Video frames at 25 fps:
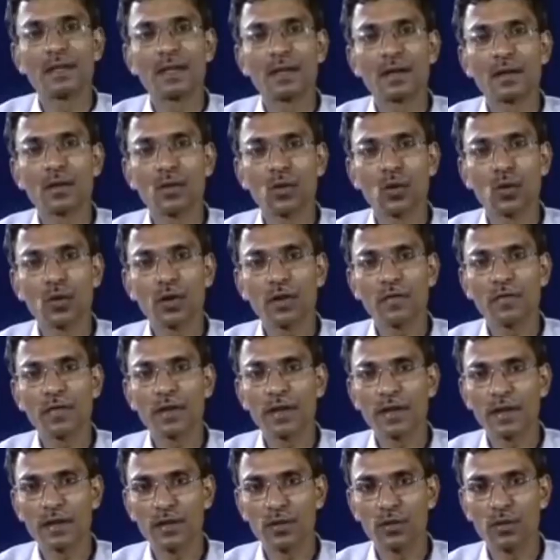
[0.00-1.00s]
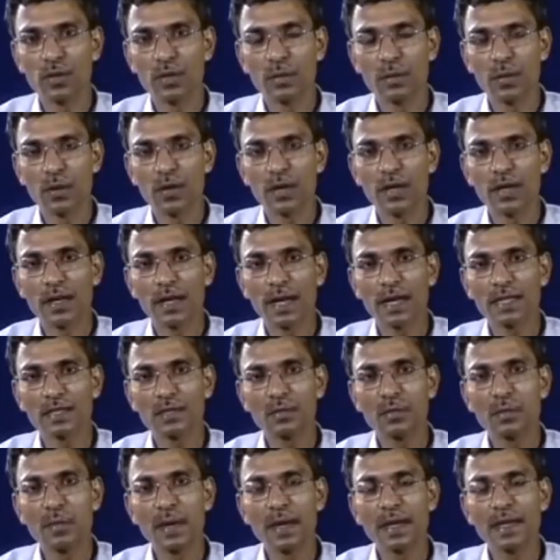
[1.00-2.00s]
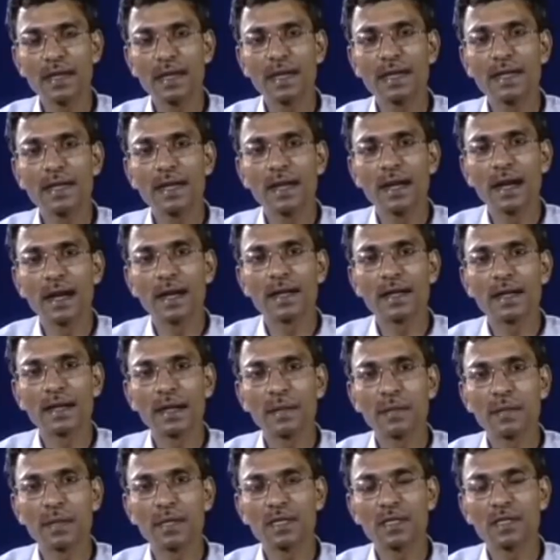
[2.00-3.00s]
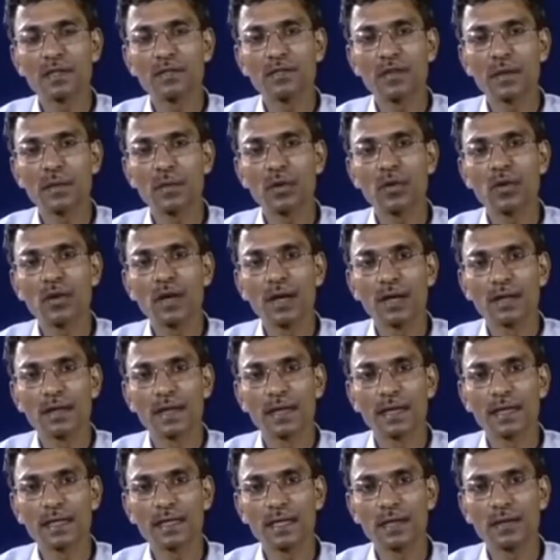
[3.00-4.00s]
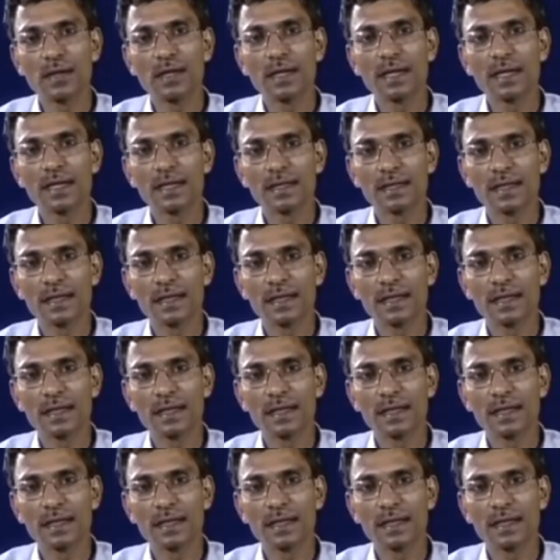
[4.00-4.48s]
the core of a human body has to be maintained at a temperature of about 37 degrees